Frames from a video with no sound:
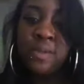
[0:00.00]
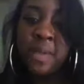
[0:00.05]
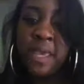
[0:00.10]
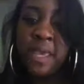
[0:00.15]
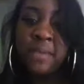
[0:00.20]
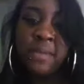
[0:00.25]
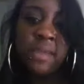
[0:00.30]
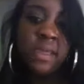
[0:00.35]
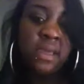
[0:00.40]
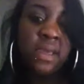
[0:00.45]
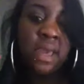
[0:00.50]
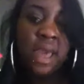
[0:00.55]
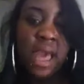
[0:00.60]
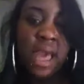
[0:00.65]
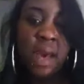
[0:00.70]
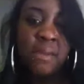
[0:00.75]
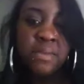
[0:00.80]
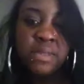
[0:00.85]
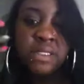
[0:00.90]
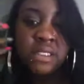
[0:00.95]
baby.
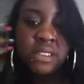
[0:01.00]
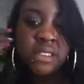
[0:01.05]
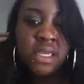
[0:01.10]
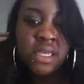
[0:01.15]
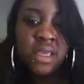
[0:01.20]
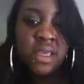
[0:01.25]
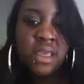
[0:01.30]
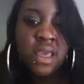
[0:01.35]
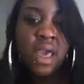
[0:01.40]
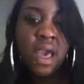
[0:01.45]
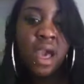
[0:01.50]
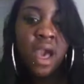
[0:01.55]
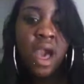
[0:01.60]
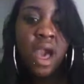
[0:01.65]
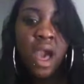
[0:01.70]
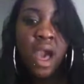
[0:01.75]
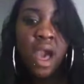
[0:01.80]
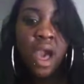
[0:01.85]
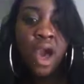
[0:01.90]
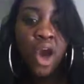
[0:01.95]
I'm a C.
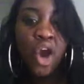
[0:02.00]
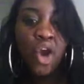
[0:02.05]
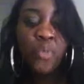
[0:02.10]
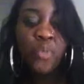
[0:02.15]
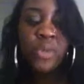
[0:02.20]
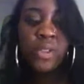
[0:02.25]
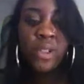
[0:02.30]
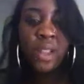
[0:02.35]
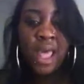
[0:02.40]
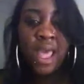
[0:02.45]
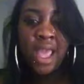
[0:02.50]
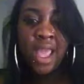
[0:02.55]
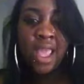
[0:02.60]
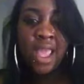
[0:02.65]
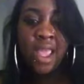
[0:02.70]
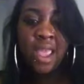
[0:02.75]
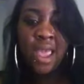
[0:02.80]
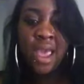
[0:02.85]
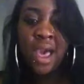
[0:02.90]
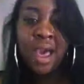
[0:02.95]
Hope you like.
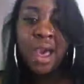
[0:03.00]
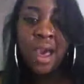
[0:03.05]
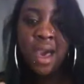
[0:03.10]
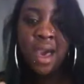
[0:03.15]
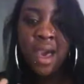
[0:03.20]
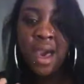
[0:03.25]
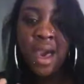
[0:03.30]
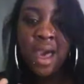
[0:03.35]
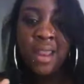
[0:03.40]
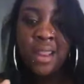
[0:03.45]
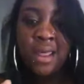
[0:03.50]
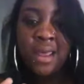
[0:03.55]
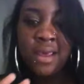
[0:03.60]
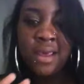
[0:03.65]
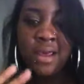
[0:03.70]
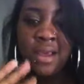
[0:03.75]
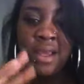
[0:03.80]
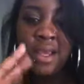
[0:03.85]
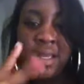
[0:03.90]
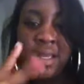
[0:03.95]
Holla.